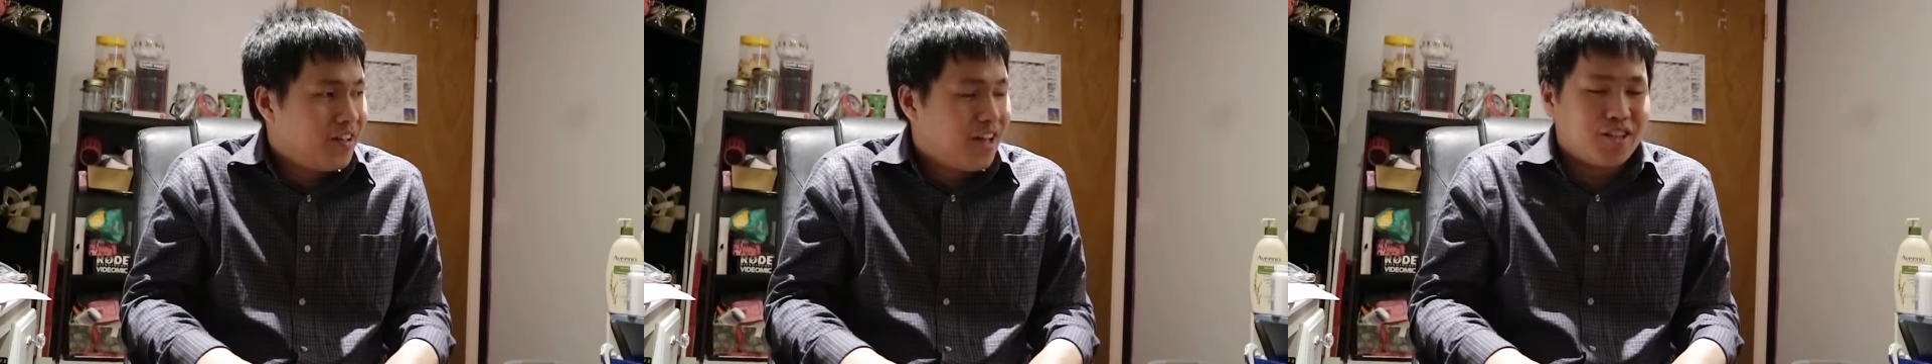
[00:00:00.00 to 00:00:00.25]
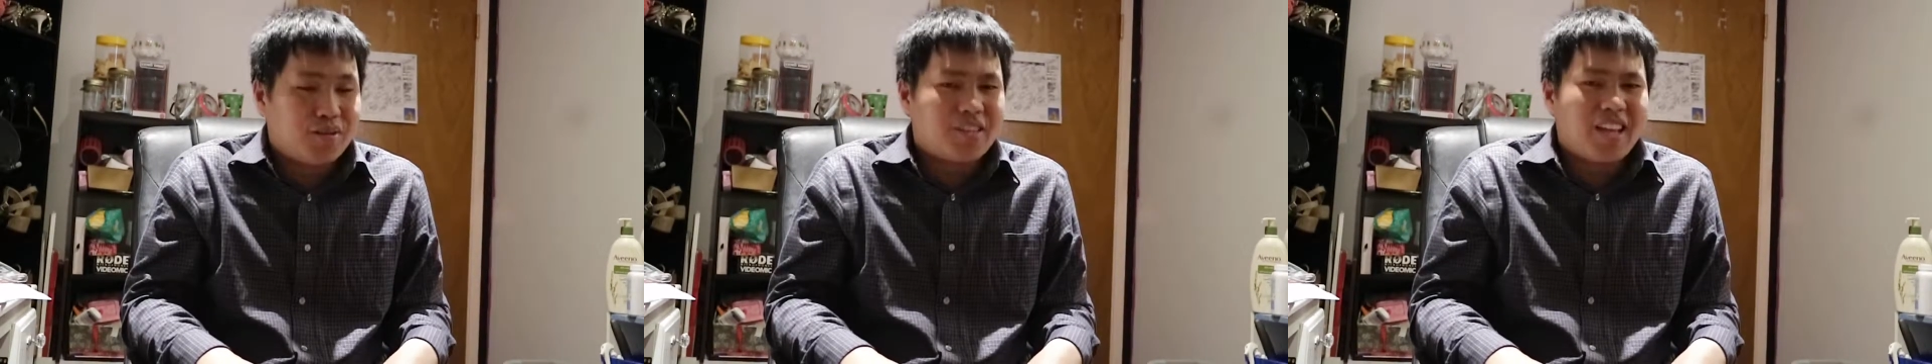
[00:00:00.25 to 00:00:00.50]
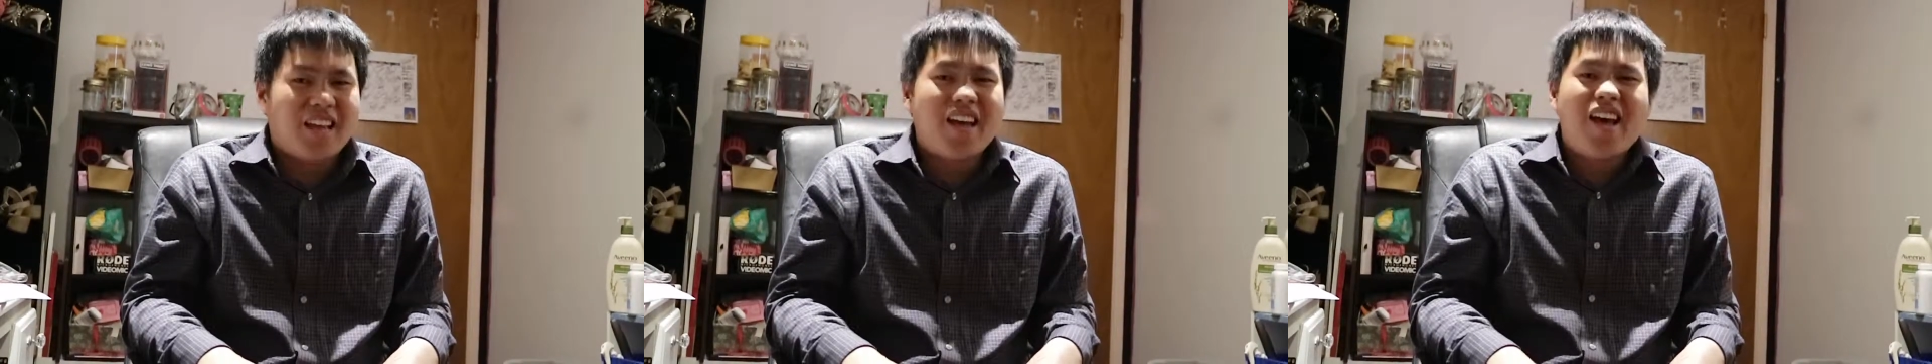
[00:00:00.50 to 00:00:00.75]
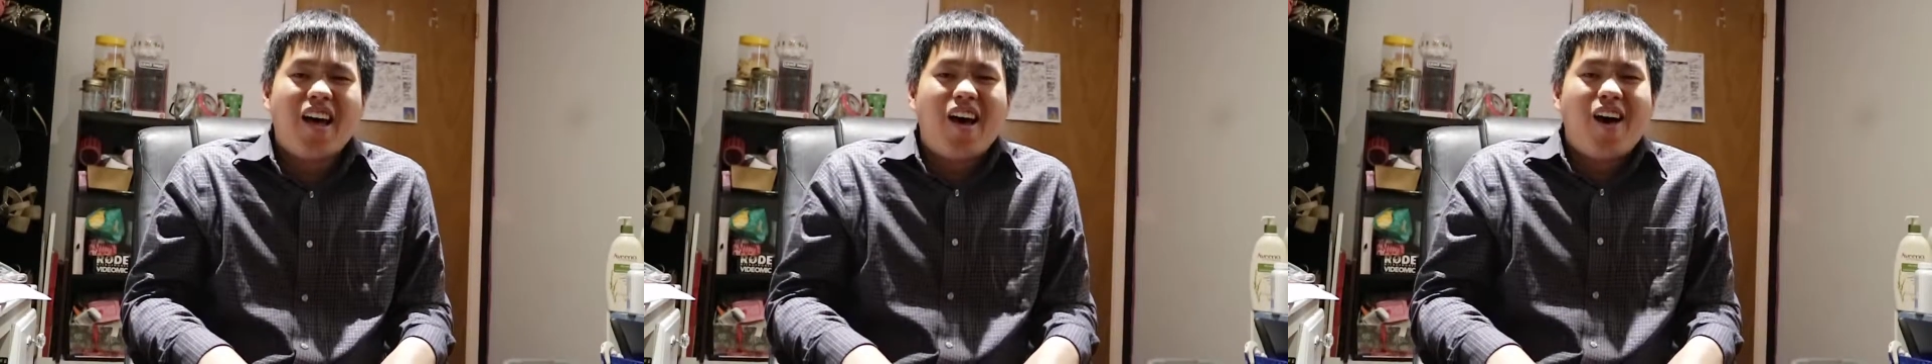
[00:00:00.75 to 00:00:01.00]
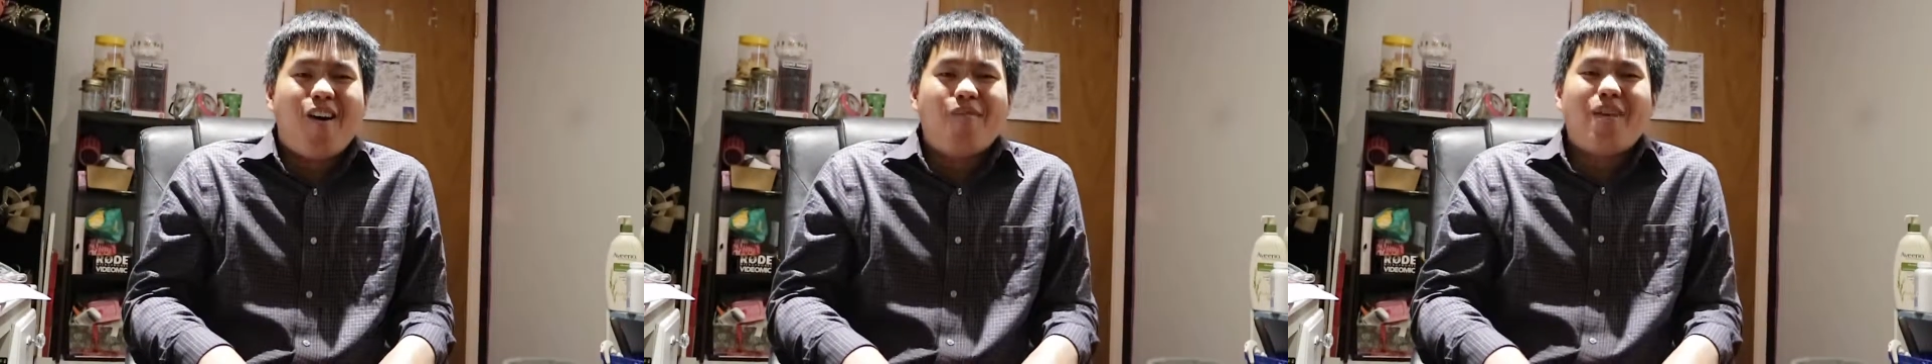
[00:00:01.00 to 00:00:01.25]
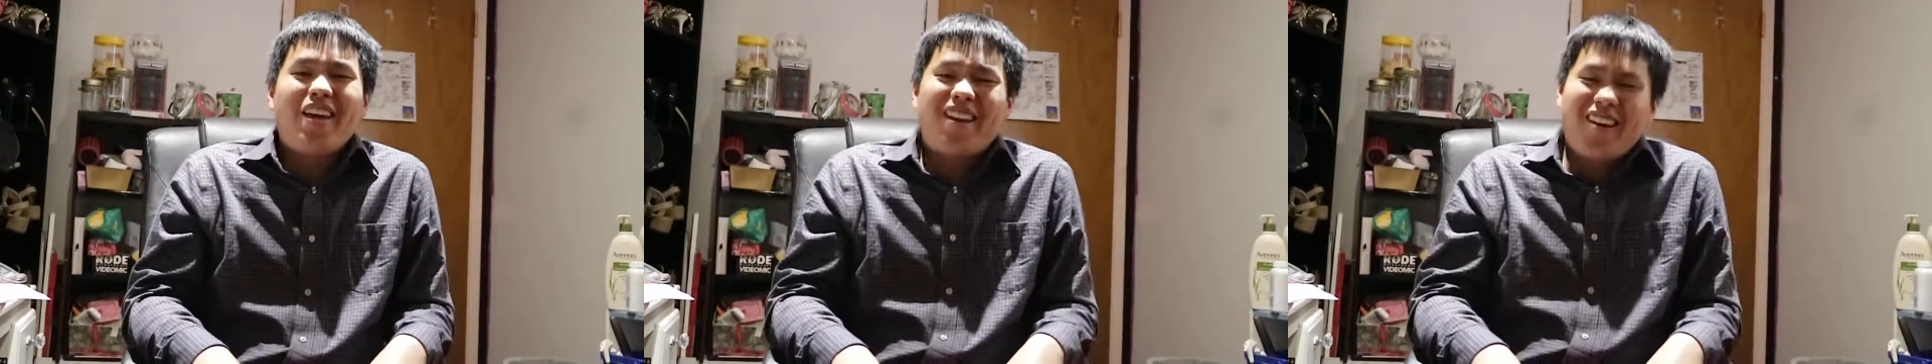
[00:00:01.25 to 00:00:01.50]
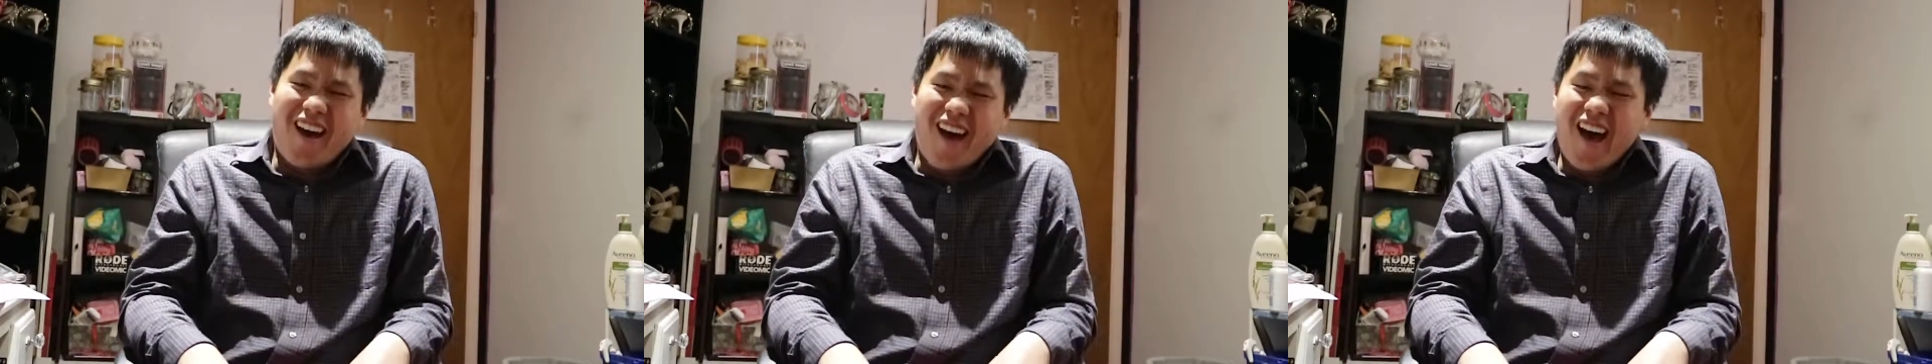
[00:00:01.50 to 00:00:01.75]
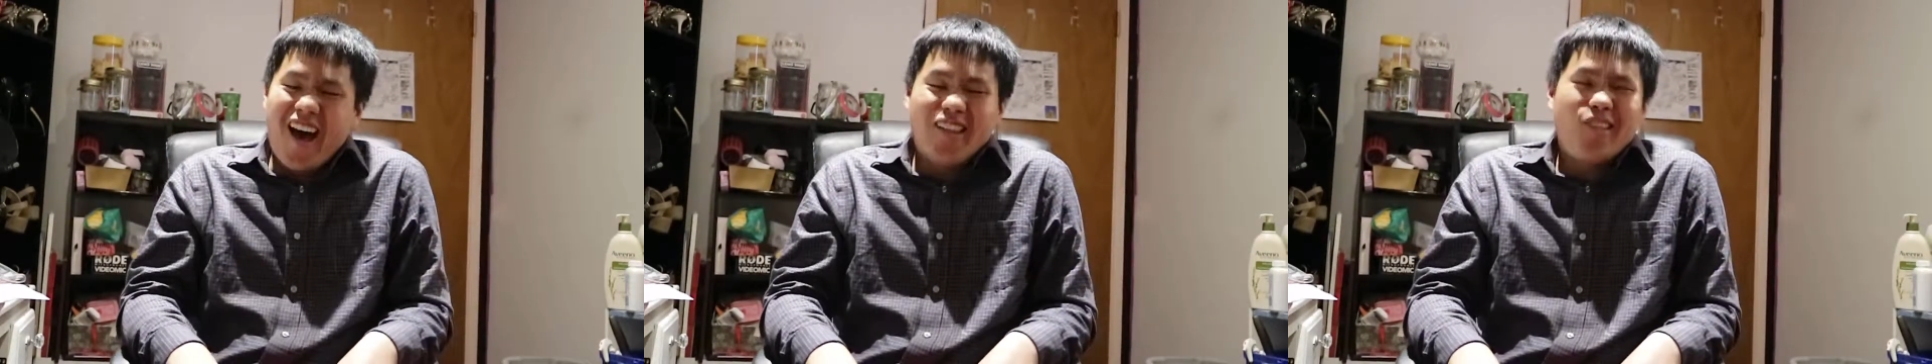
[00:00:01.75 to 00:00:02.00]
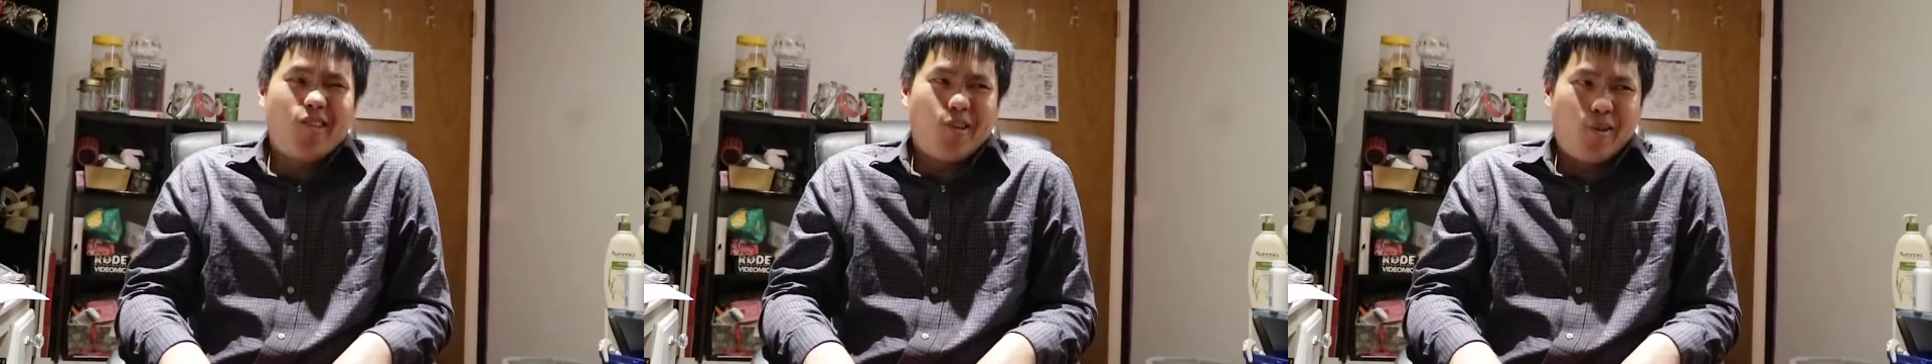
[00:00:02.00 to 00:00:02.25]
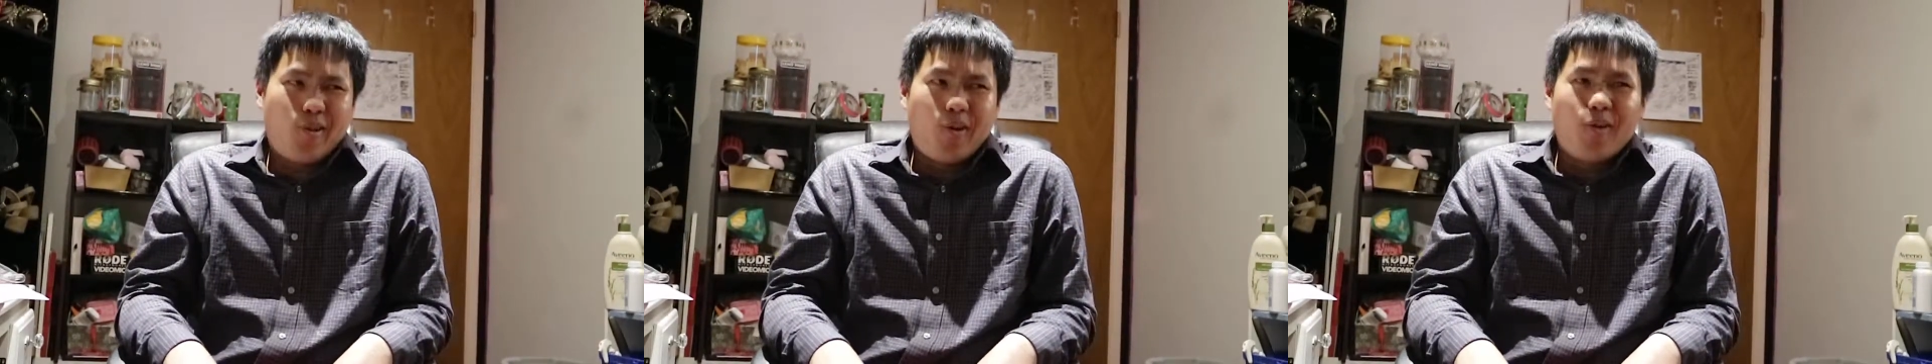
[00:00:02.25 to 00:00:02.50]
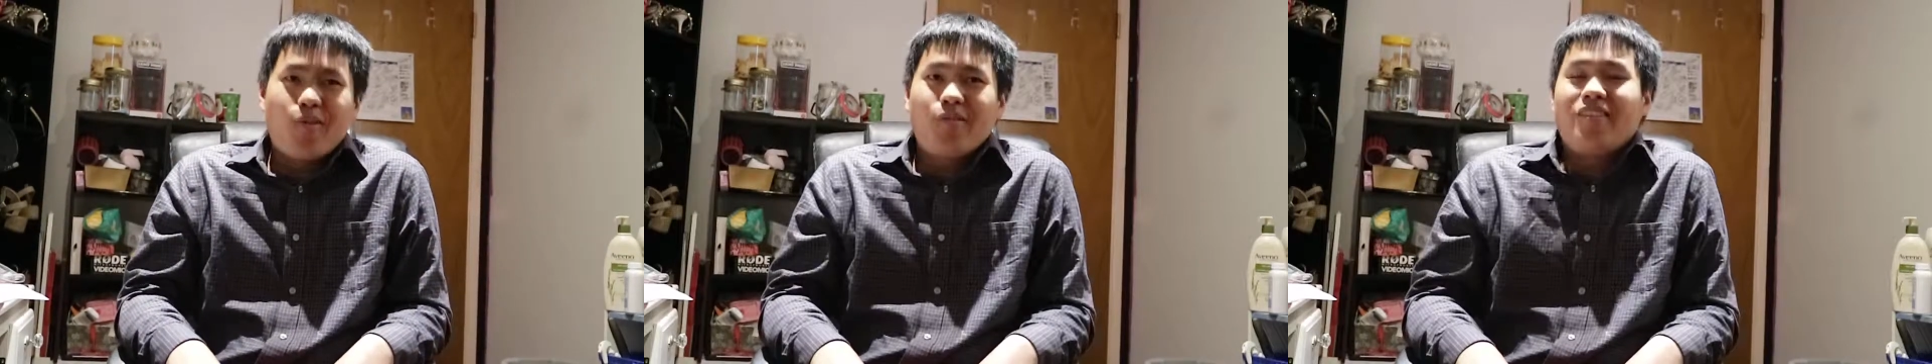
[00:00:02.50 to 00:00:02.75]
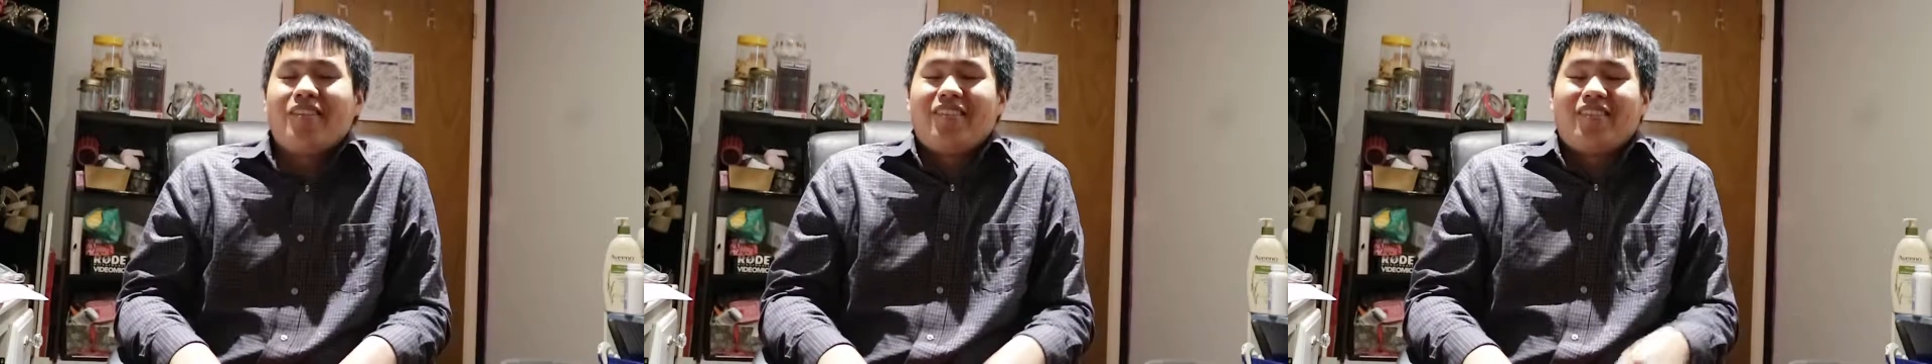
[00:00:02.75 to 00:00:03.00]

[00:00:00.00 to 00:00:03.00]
And she was like, oh my god, no.